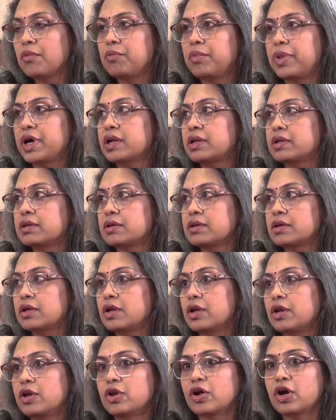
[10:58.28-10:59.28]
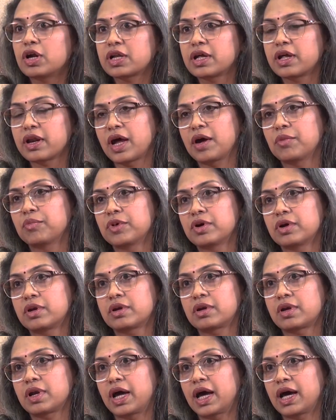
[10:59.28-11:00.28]
but not grammar
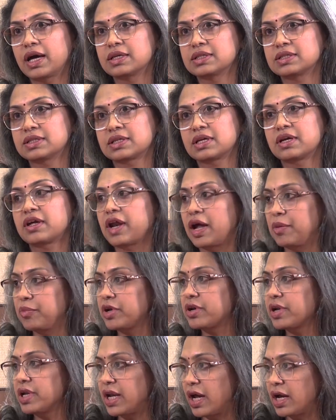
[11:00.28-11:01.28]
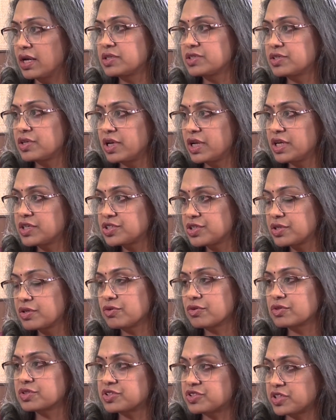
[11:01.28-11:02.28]
as grammar in isolation
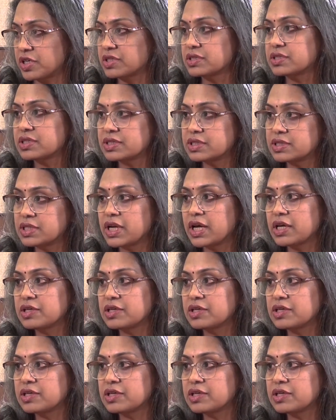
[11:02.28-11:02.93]
or structures in